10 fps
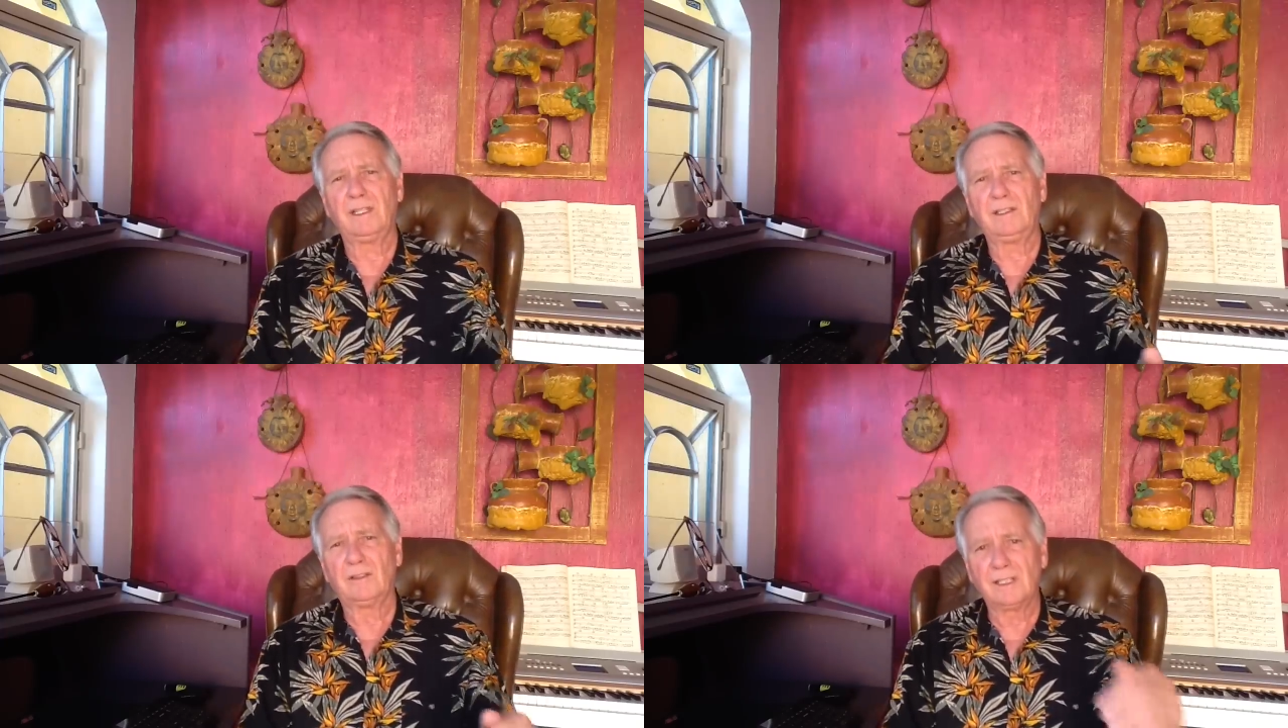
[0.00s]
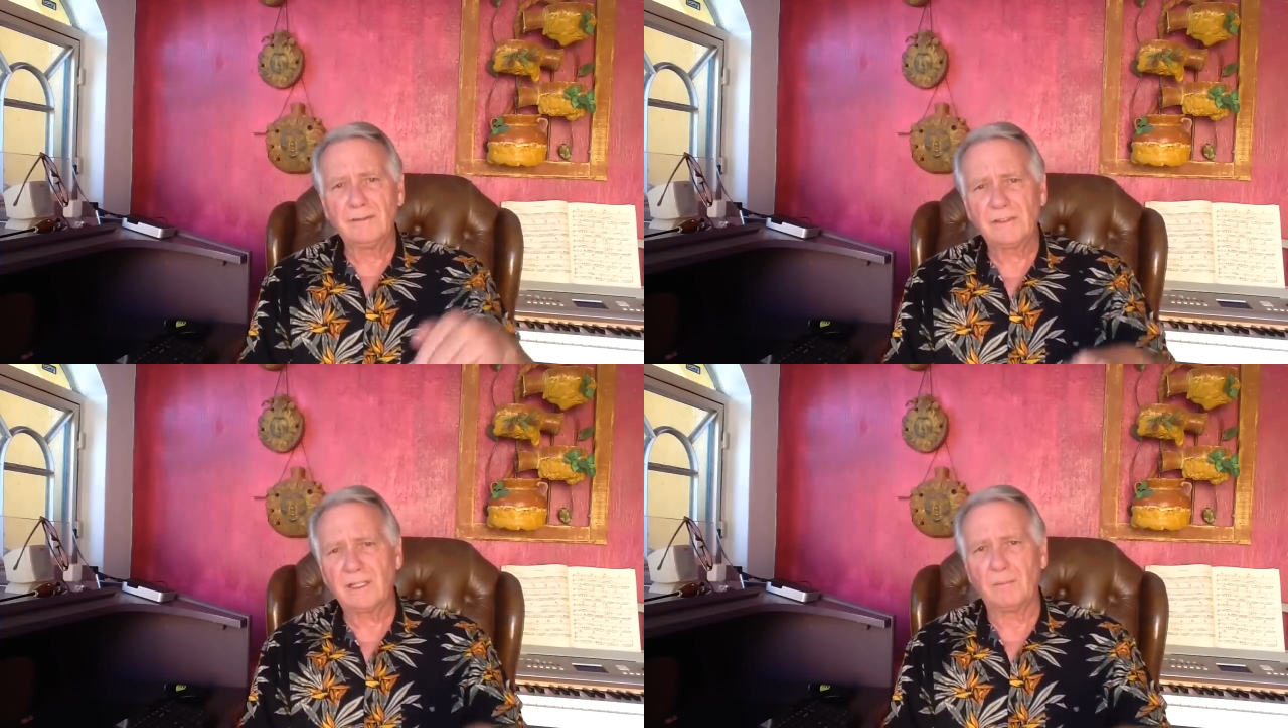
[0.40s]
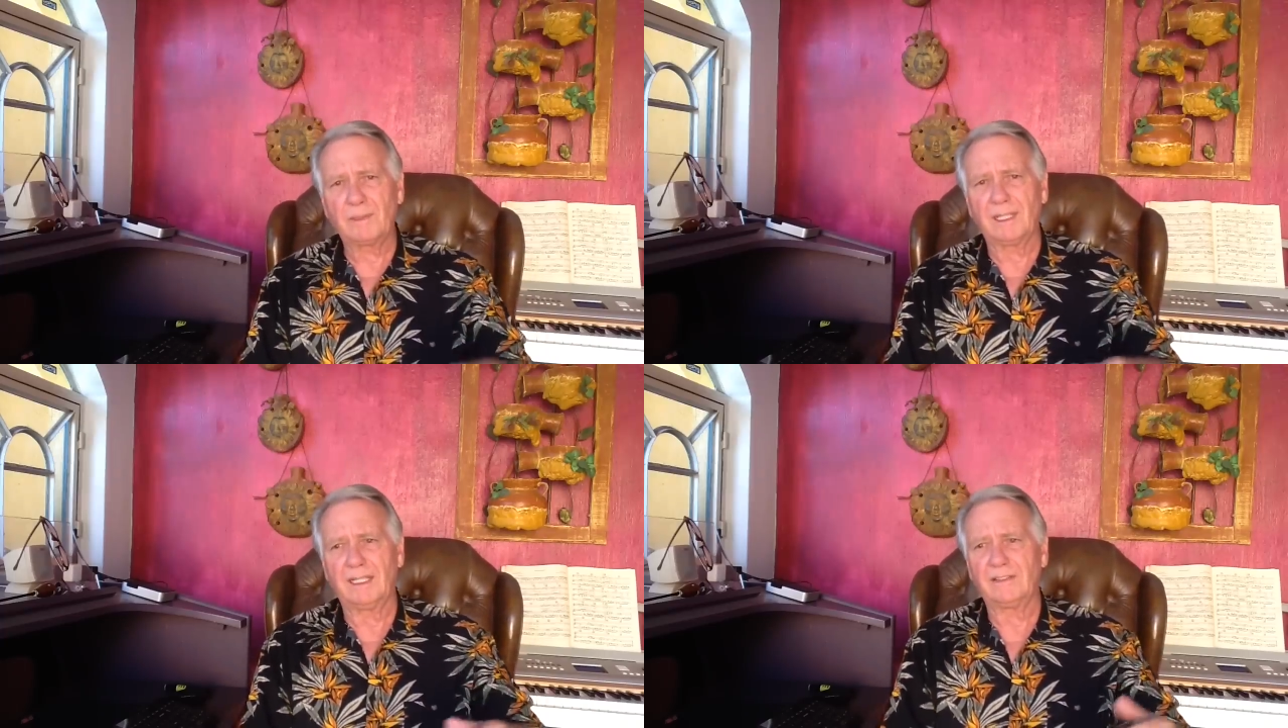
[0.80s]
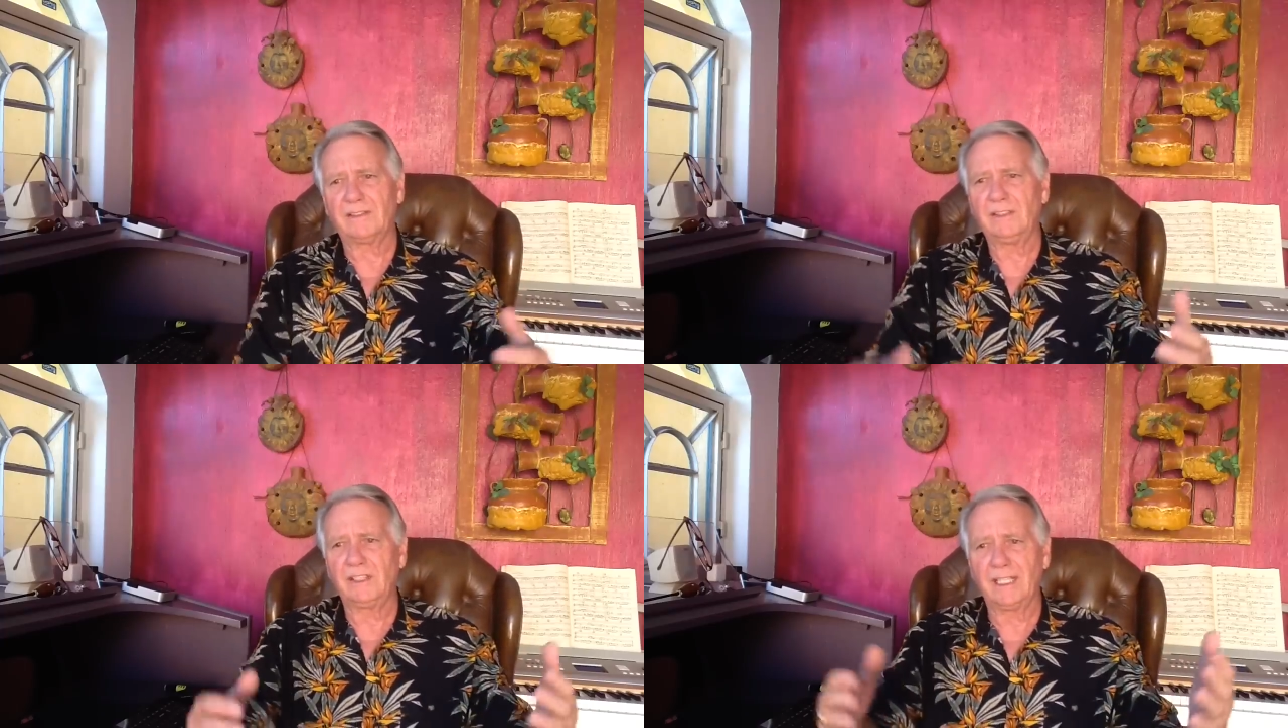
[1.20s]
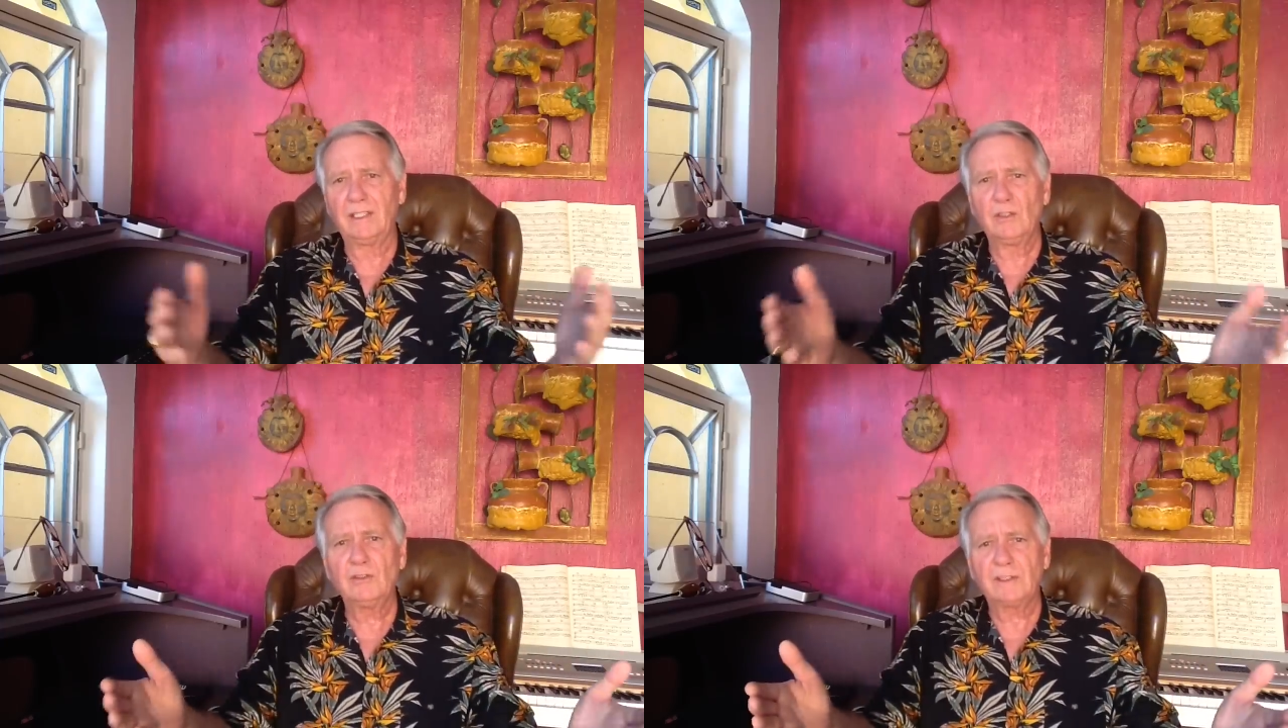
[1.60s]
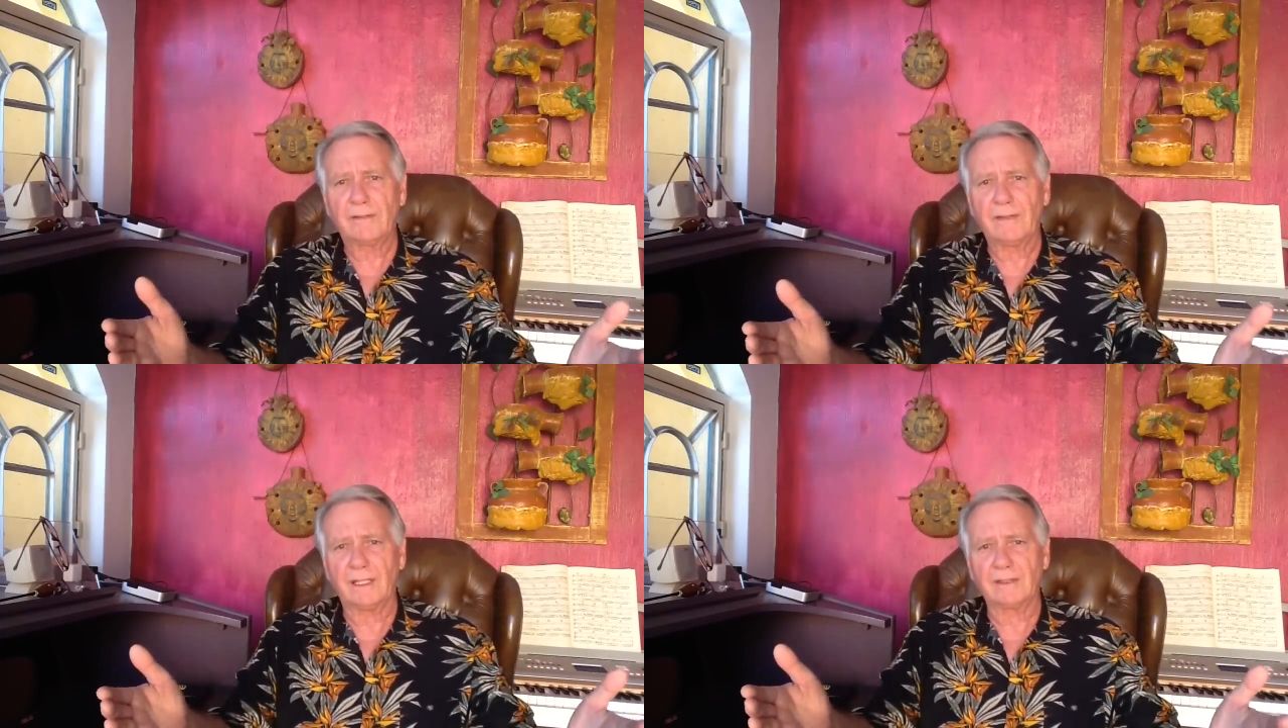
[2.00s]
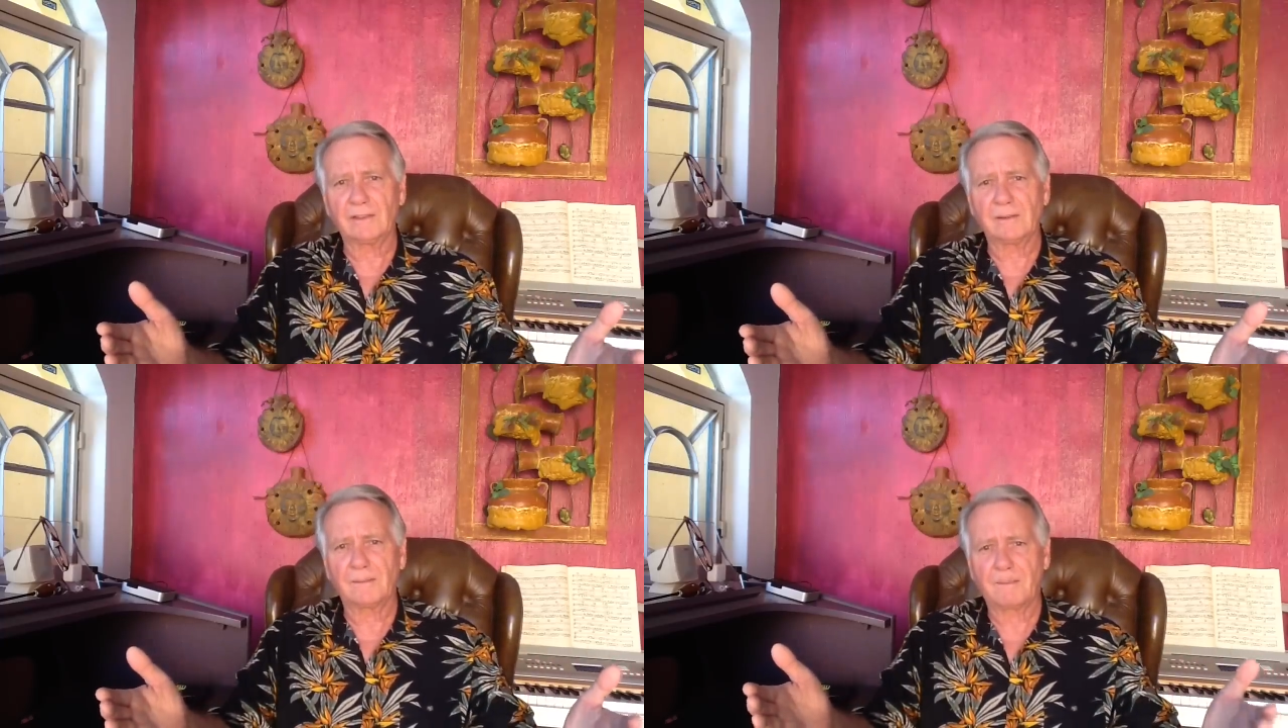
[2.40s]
you live someplace, you get used to things.